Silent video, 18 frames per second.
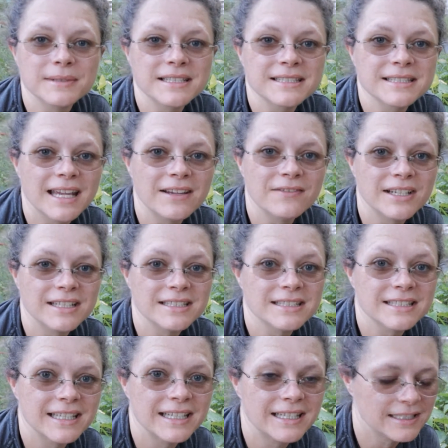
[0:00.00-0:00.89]
be saving
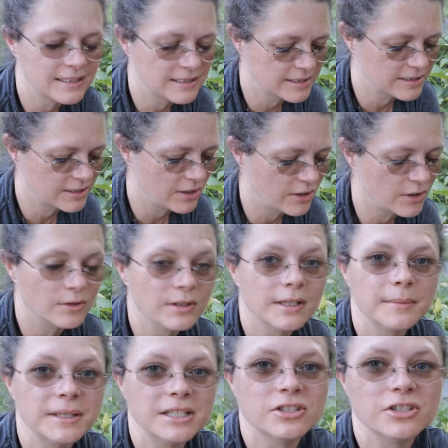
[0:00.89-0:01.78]
seeds. So
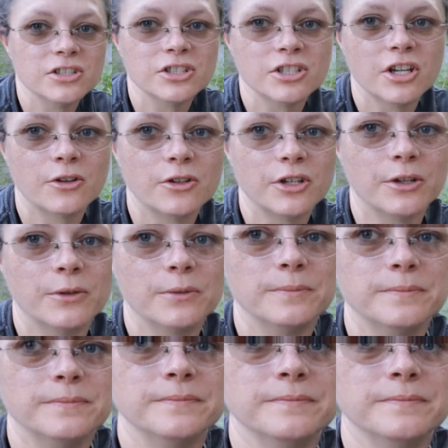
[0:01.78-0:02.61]
let me just show you.